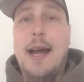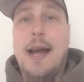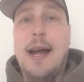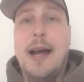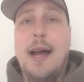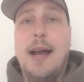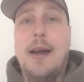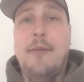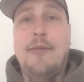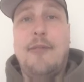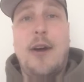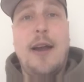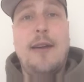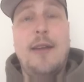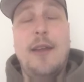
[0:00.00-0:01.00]

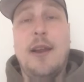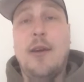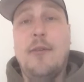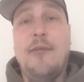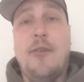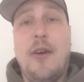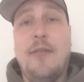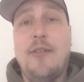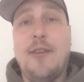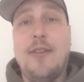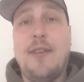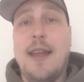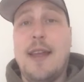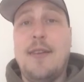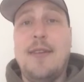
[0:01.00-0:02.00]
Five,
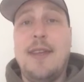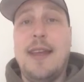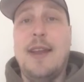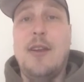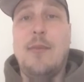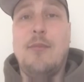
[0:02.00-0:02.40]
six days in,